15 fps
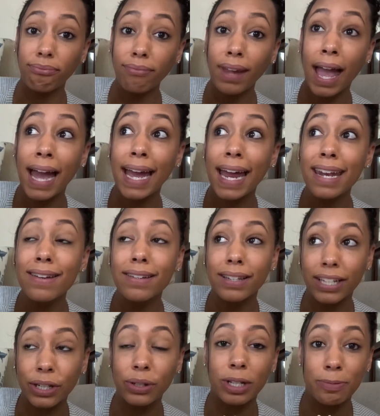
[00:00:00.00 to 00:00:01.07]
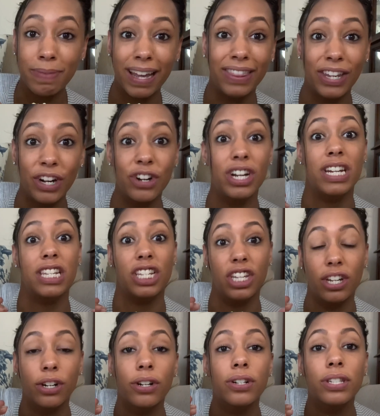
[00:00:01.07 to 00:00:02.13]
I hadn't literally been there in
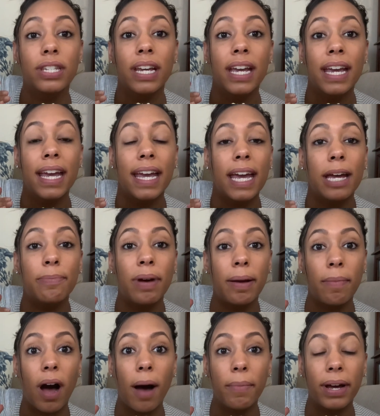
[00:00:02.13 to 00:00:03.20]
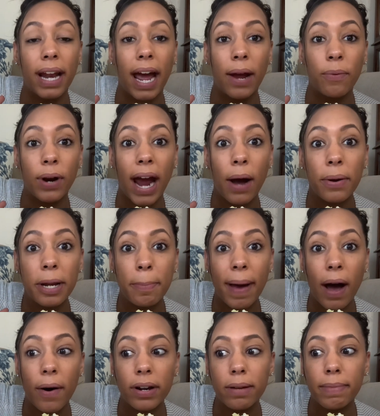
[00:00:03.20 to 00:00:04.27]
years, and my mom and I were out and
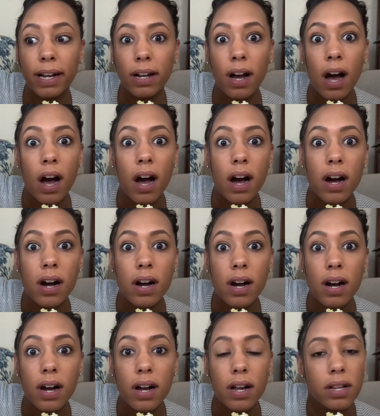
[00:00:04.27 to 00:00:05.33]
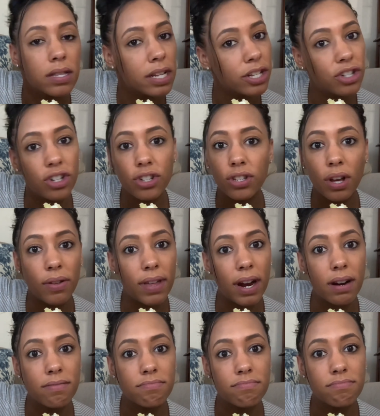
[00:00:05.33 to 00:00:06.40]
about, and I'm like, oh, let's just go
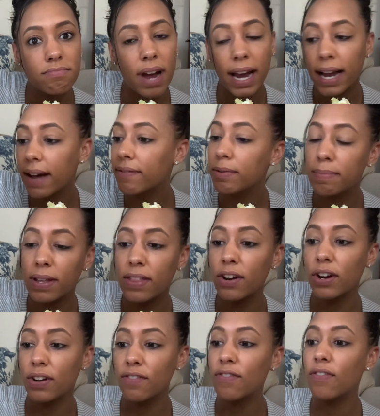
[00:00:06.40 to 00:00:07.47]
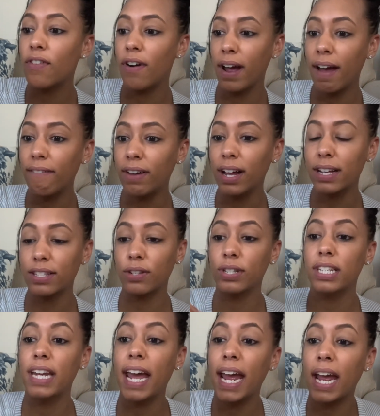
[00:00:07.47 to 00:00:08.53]
there. I haven't been there in forever. So
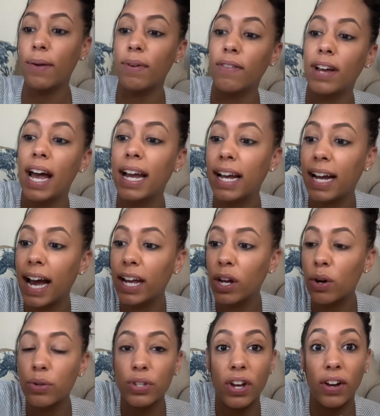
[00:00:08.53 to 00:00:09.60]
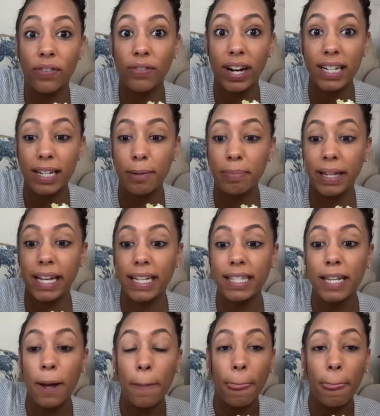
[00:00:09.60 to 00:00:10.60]
today we've got gyoza, fried dumplings.